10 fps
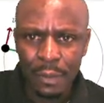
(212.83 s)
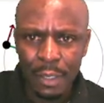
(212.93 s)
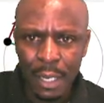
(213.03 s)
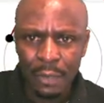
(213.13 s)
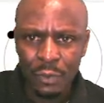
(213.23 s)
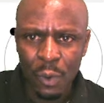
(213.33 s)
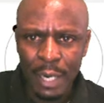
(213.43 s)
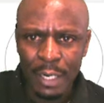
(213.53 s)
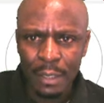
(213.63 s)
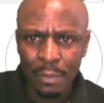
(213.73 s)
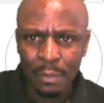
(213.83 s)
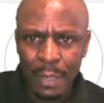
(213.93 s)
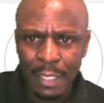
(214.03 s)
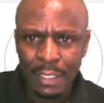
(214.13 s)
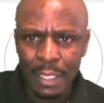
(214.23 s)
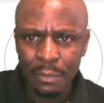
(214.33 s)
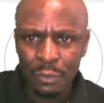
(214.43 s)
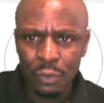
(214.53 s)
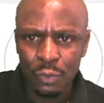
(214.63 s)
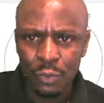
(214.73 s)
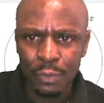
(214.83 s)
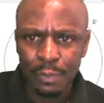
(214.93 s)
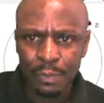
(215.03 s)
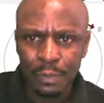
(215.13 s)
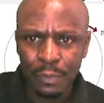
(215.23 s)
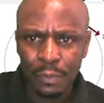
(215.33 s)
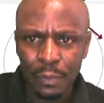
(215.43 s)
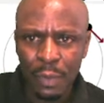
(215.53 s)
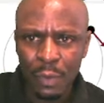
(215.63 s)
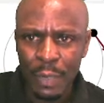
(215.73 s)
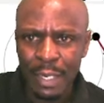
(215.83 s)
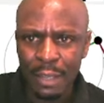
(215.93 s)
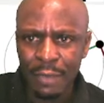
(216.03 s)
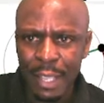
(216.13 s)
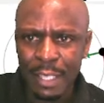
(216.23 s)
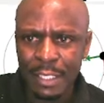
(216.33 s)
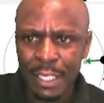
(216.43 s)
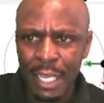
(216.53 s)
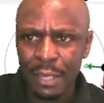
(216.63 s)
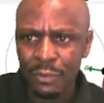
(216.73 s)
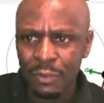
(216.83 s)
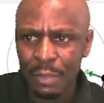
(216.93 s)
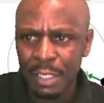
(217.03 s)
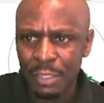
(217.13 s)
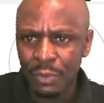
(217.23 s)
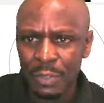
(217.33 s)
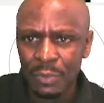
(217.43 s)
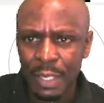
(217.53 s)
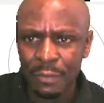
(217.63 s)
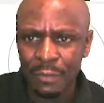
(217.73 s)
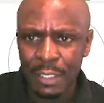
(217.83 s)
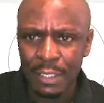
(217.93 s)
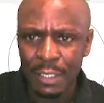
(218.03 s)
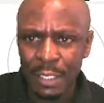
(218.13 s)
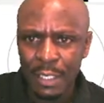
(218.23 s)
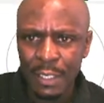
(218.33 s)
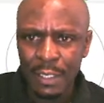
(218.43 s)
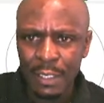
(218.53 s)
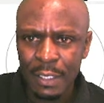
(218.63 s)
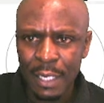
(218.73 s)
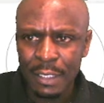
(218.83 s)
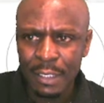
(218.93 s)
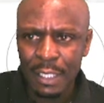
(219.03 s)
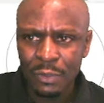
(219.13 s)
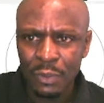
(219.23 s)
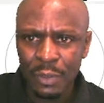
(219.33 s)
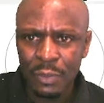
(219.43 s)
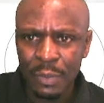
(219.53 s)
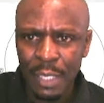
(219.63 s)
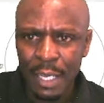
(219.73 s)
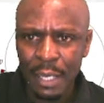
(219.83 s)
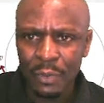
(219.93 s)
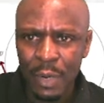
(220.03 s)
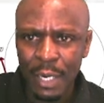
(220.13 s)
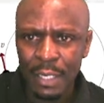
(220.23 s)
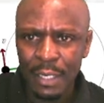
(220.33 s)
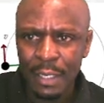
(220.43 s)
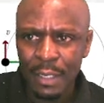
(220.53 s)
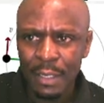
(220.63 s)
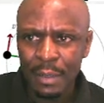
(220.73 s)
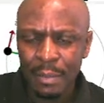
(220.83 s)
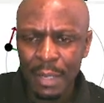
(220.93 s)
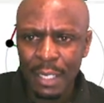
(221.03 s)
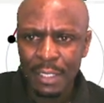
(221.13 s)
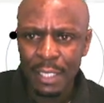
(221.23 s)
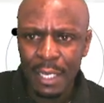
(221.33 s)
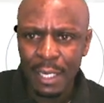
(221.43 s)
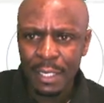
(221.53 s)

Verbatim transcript: r1 plus m2. Whenever I see r2, I'm just going to have this. That is just going to be r1 minus r